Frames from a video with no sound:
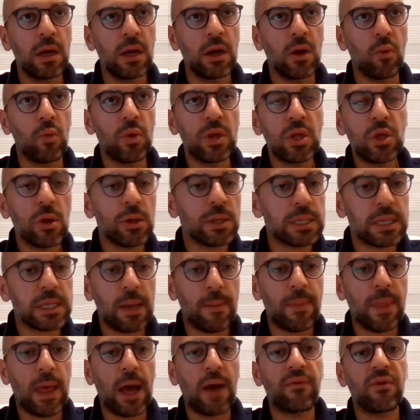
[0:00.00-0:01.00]
we don't
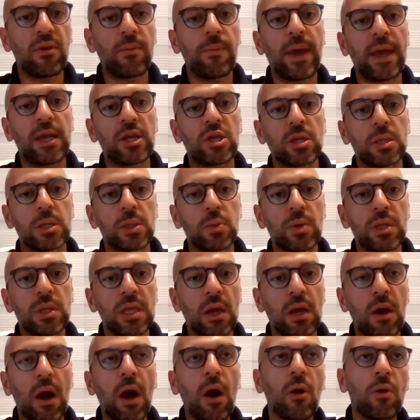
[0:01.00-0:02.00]
send our patients with
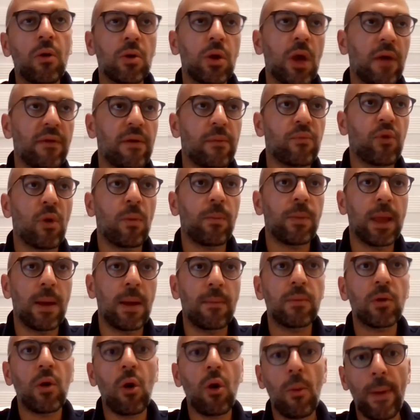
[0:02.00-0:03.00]
their, oh, you have a
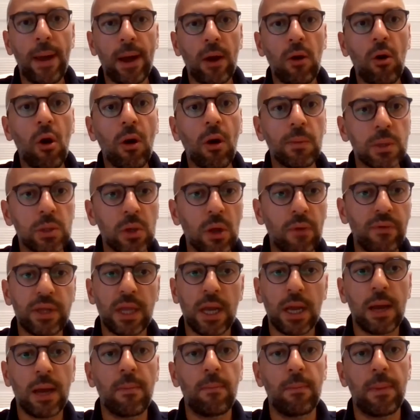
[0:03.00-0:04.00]
problem, go back home, solve it
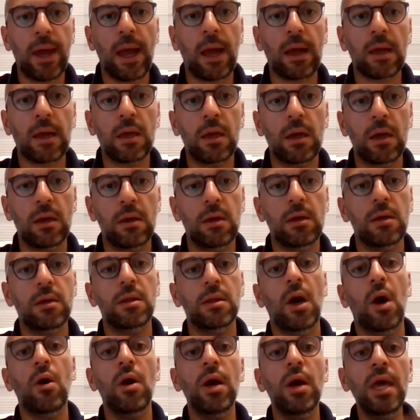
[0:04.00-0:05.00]
and come back.
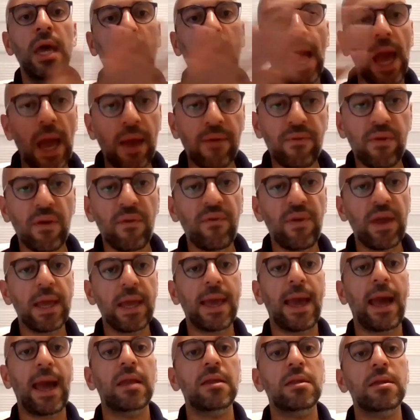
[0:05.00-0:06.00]
No, everything
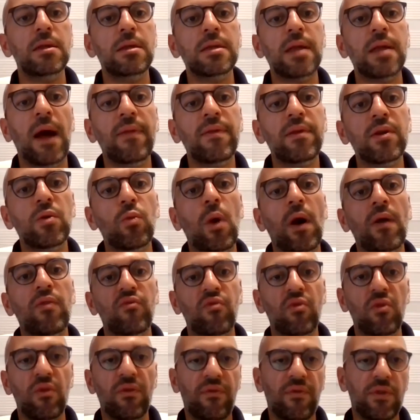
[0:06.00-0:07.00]
handled under one
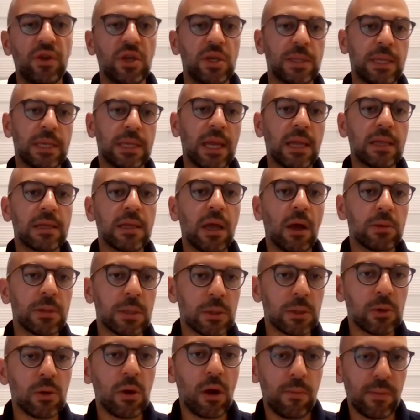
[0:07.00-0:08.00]
roof, which is a 10,000
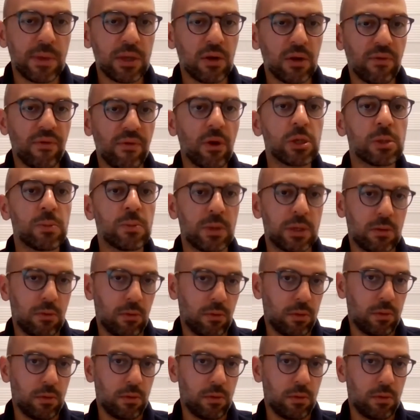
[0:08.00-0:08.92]
square meter of hospital.